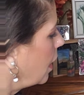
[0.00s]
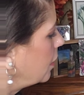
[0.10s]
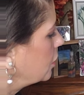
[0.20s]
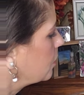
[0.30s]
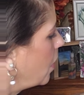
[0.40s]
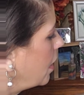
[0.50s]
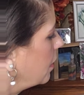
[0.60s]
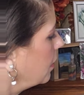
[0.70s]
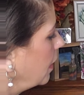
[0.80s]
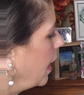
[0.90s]
I just
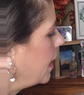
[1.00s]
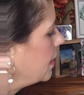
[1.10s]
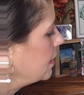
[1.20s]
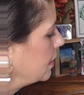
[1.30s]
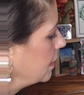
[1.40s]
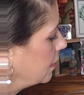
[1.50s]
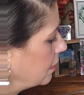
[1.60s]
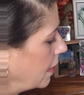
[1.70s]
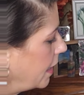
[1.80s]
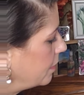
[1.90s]
want light
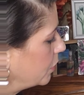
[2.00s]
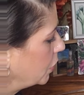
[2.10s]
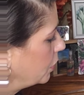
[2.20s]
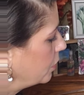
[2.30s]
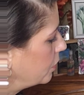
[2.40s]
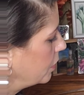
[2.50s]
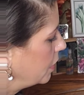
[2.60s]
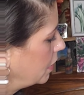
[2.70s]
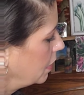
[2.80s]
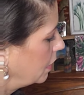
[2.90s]
blue.
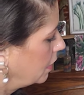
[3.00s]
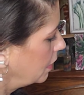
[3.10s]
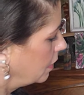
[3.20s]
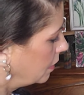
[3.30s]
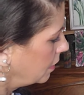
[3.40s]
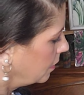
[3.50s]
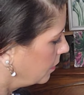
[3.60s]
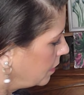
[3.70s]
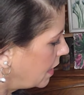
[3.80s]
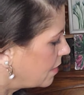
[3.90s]

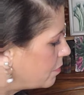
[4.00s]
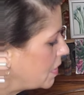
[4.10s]
They can